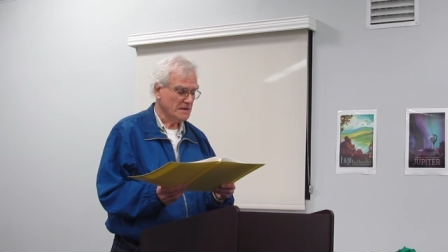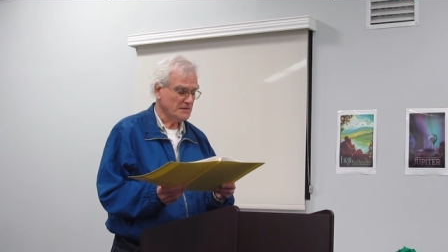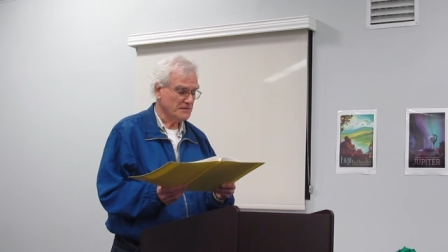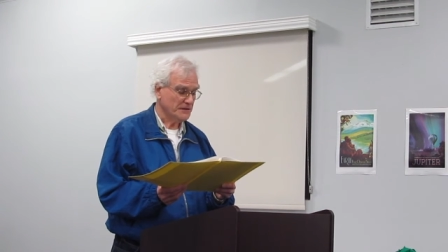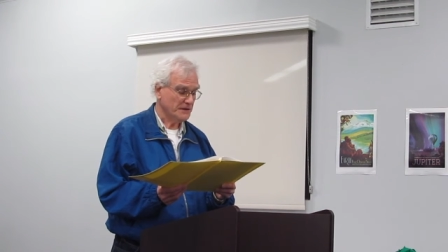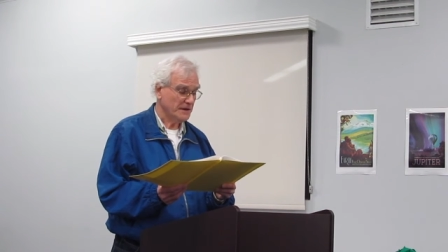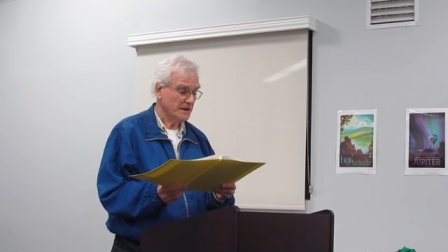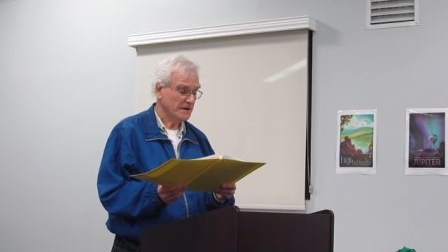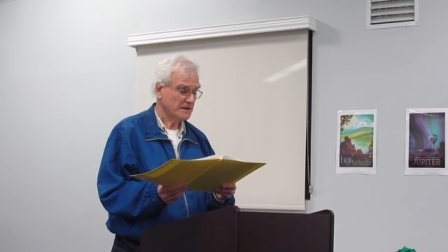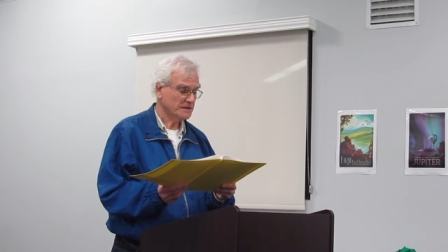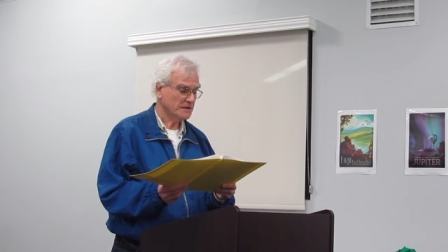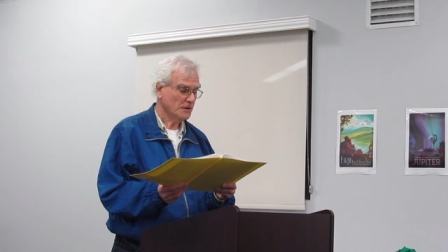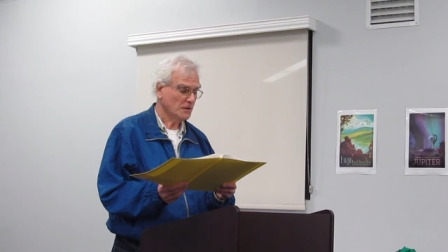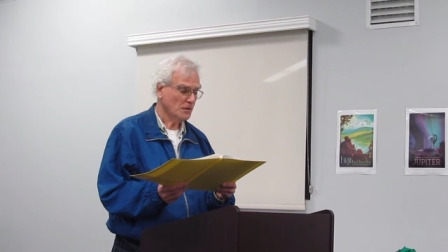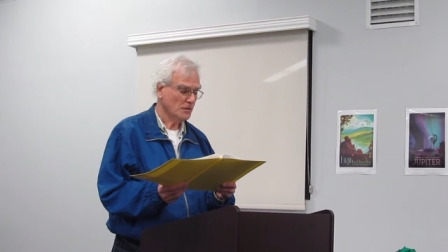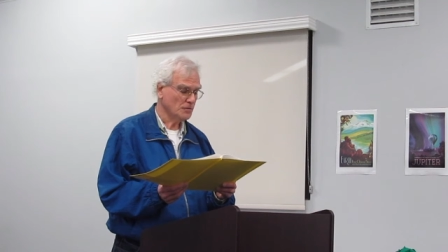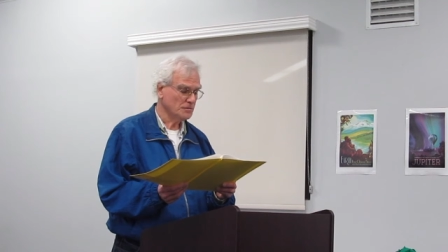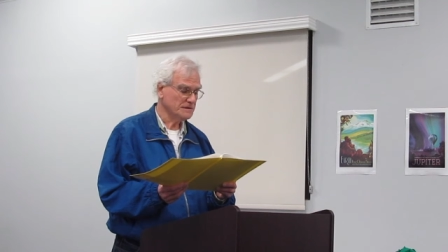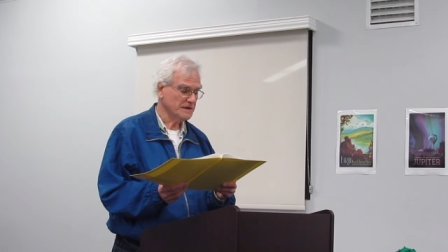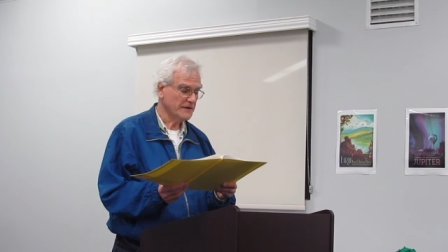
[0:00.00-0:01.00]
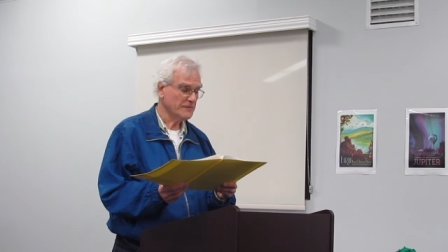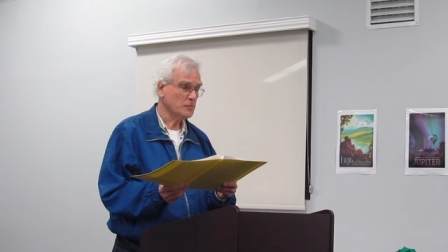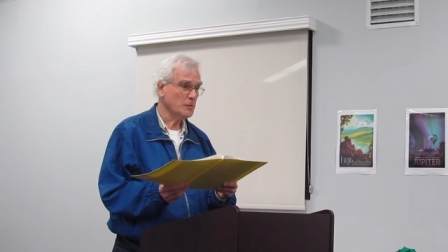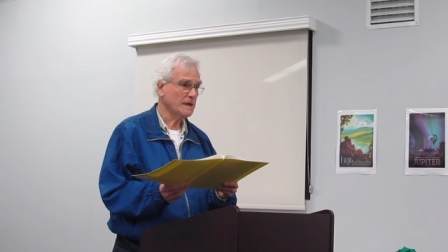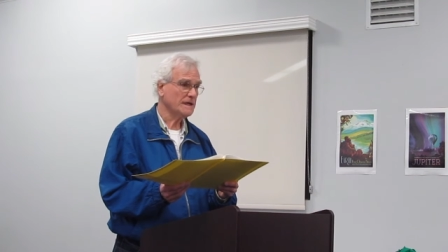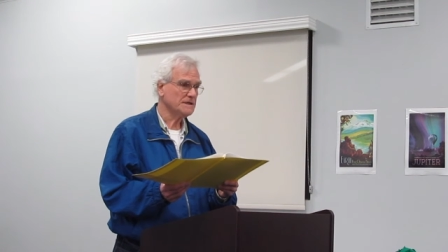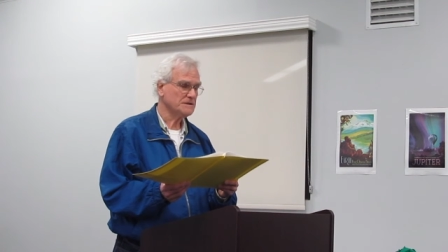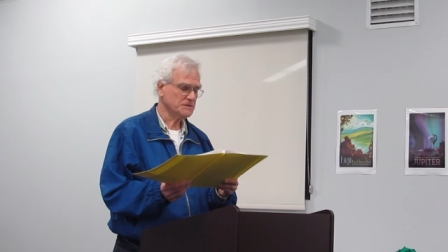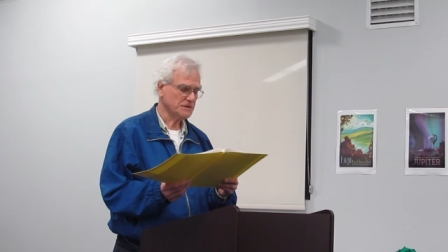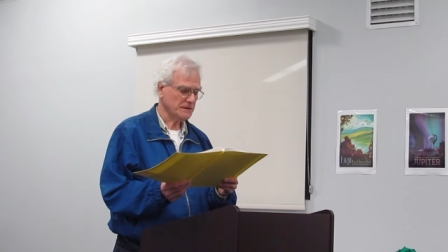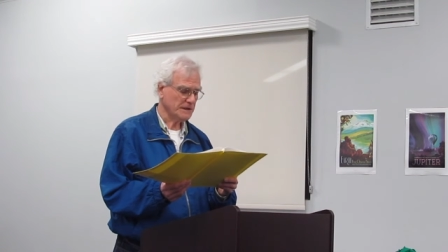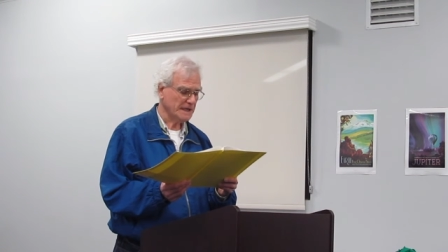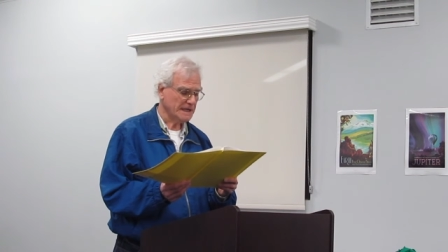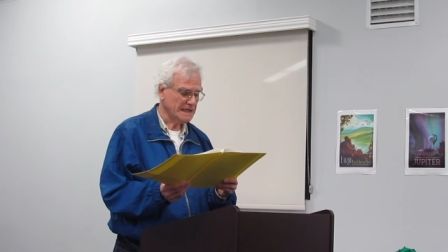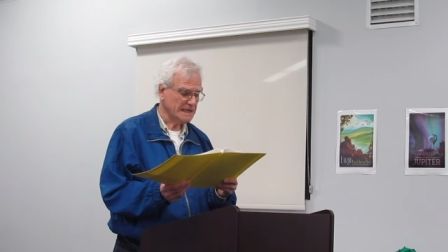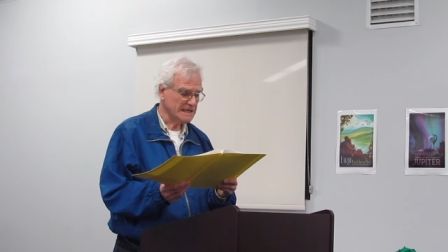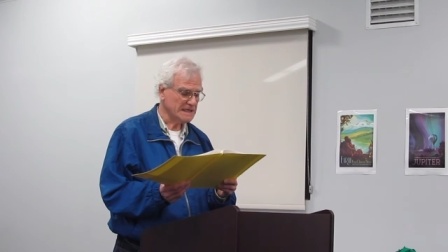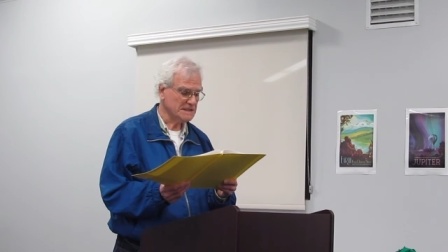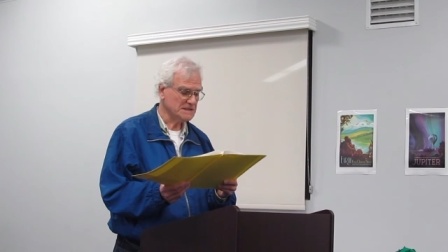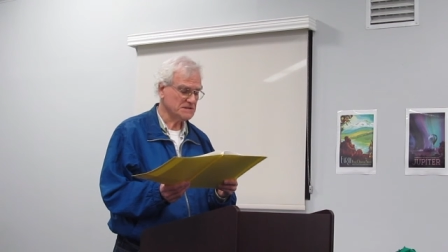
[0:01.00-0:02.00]
the colder winter
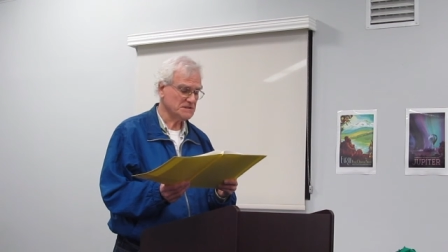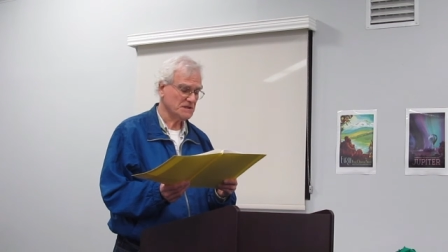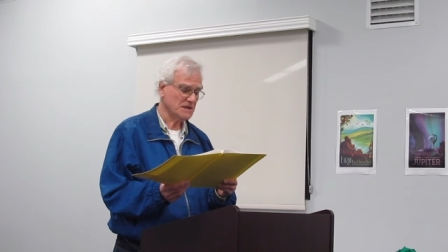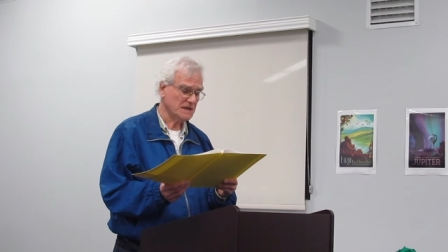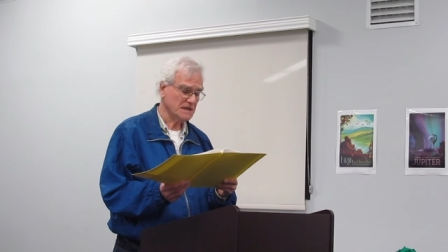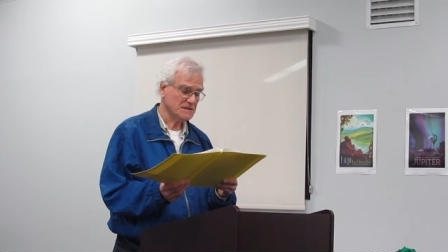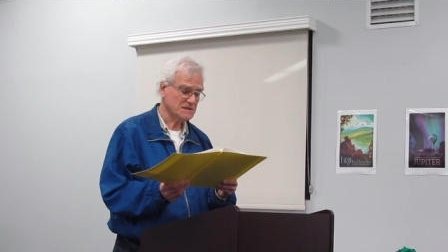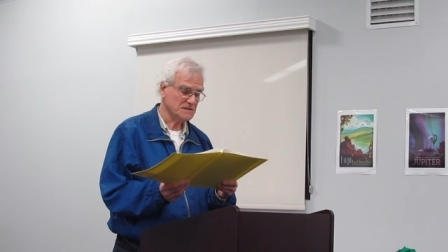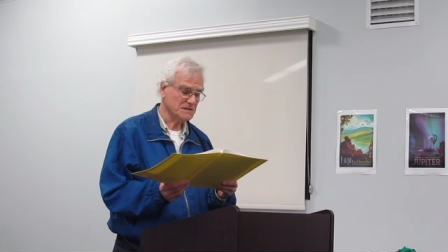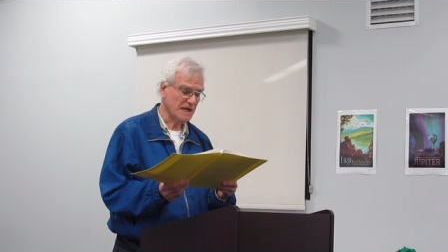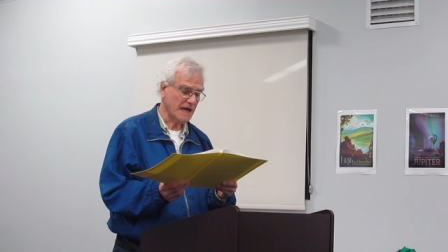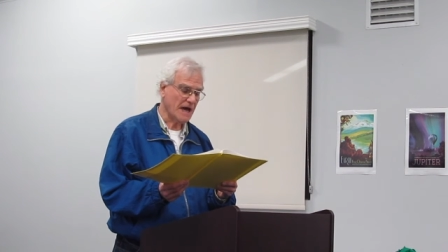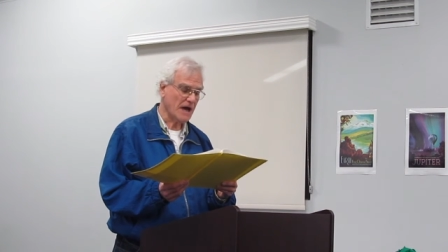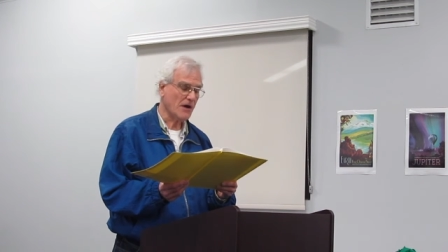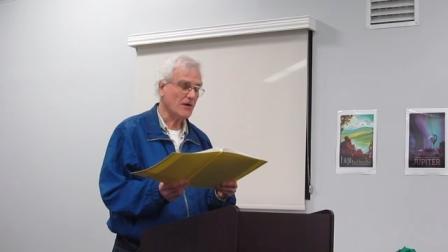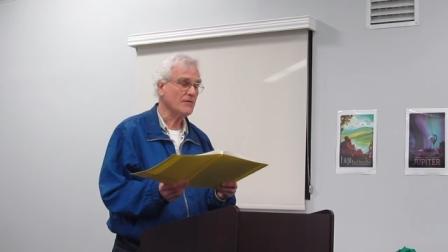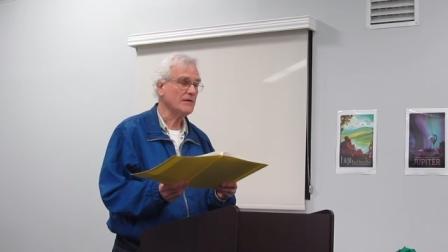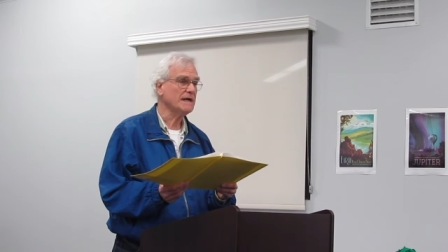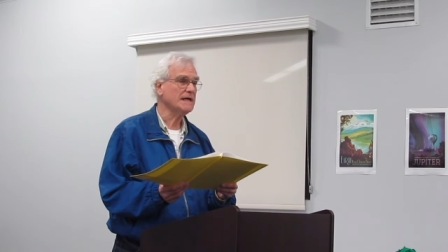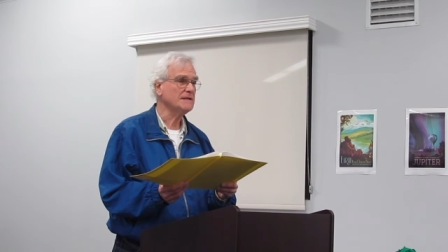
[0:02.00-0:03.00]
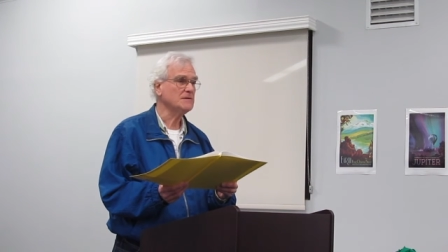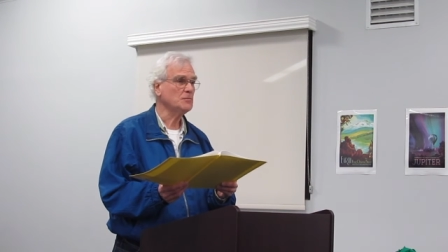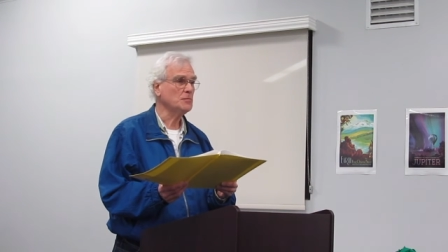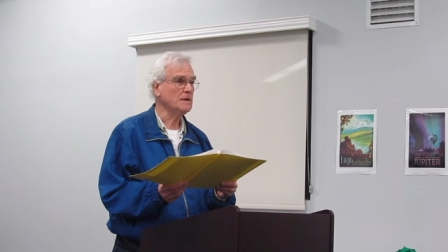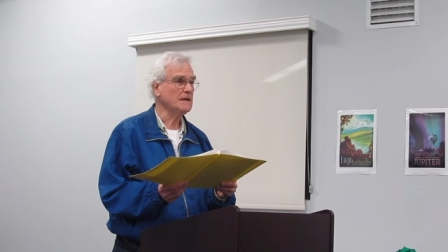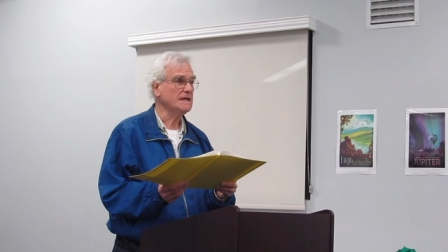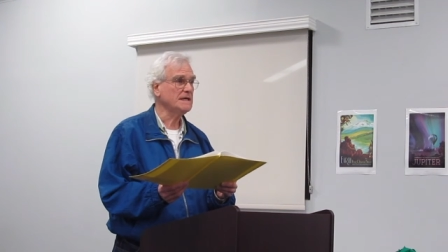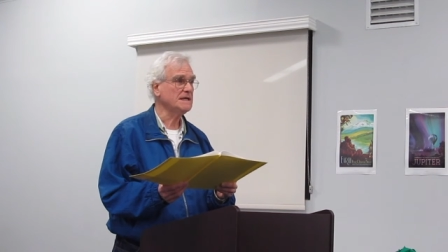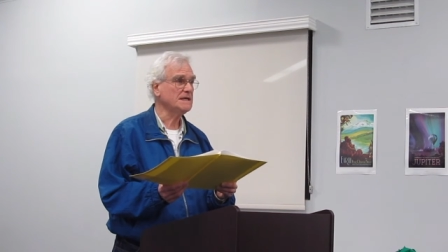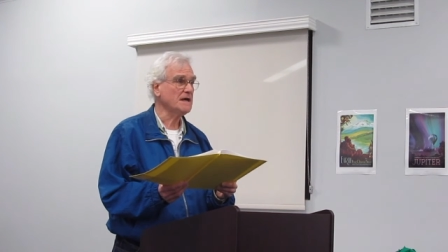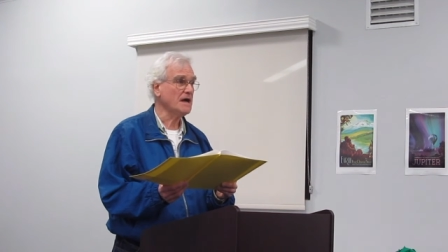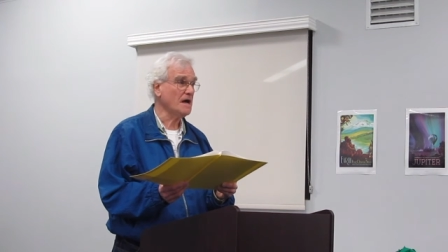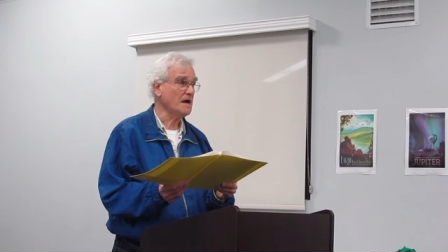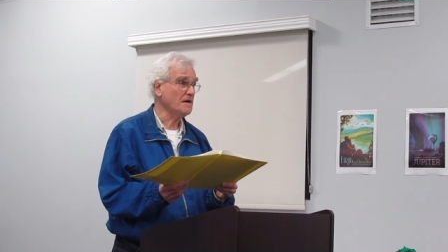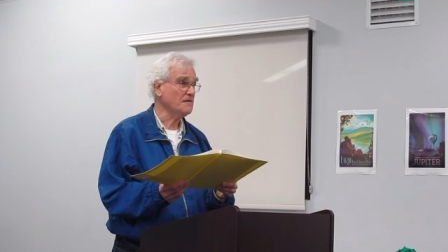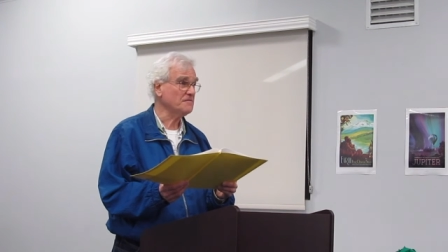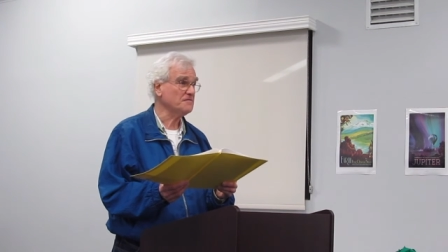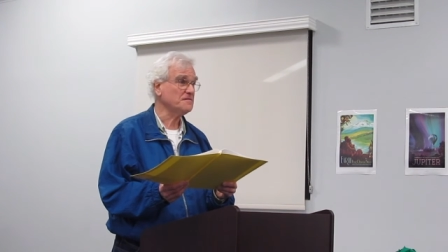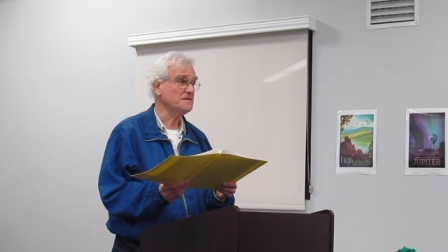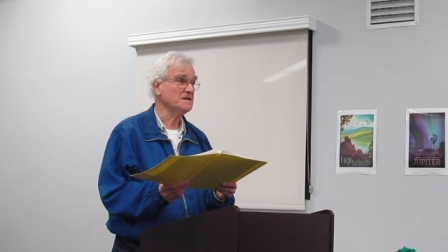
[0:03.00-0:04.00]
hits us now and we are